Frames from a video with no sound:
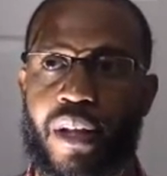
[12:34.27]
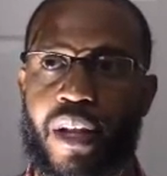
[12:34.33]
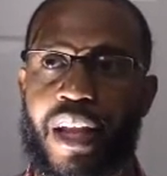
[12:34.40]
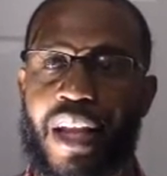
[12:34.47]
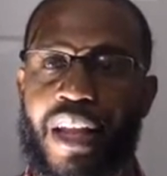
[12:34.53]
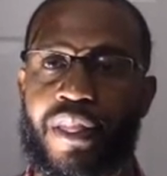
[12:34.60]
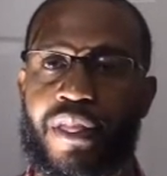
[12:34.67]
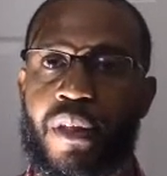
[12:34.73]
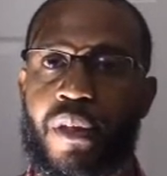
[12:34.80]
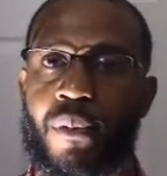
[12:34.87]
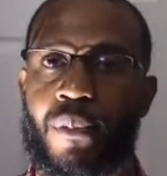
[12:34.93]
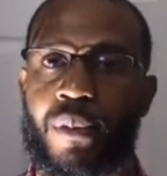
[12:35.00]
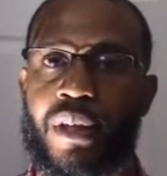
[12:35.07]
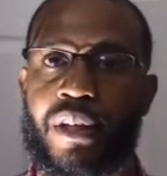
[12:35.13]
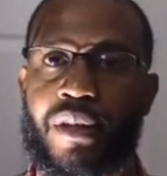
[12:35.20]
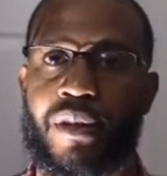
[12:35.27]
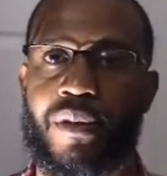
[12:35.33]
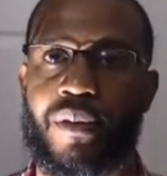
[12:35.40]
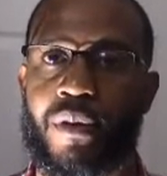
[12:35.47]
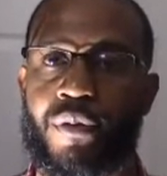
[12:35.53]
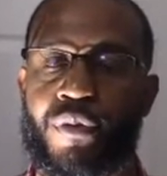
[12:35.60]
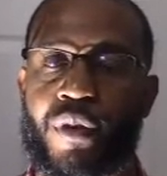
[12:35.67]
And we
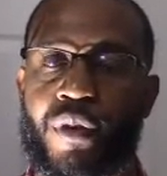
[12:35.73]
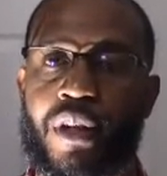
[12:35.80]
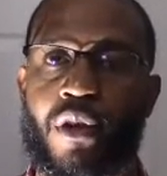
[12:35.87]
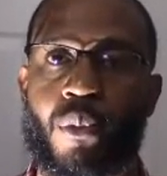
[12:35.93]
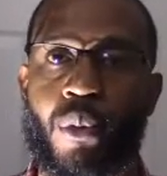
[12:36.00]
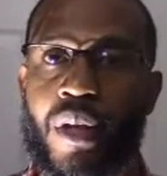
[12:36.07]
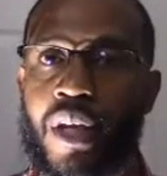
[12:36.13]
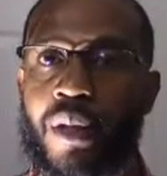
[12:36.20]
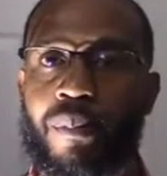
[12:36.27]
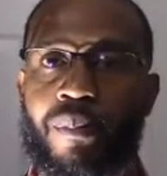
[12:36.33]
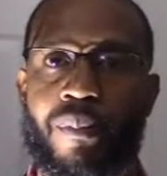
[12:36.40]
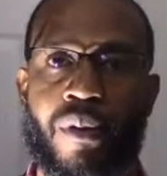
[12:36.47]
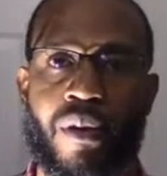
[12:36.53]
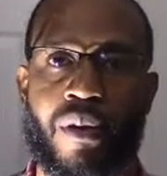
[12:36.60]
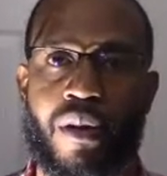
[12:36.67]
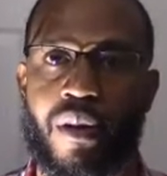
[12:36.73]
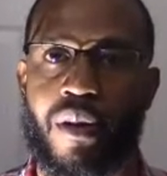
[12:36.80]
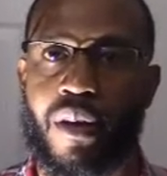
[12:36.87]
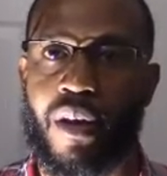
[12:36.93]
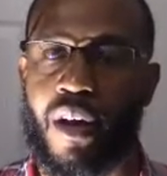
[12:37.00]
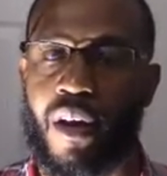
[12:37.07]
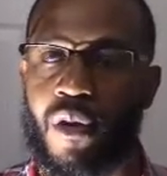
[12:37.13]
feel a wind
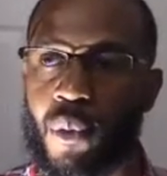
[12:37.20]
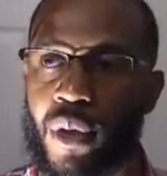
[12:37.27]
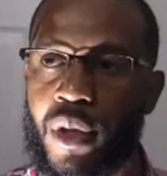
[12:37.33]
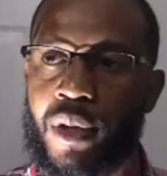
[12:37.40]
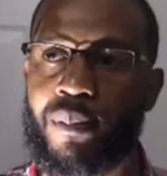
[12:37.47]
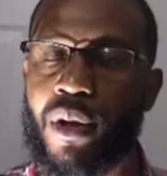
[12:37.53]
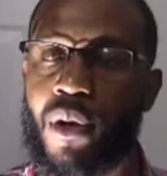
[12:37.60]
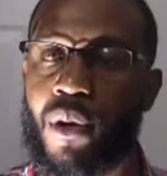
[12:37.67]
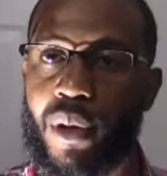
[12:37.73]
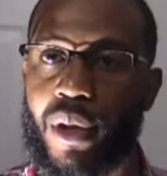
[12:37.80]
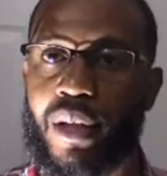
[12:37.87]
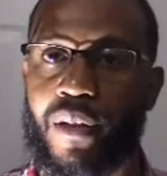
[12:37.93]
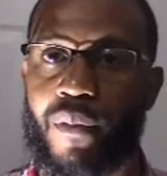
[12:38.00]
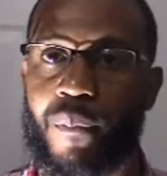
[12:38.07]
blowing.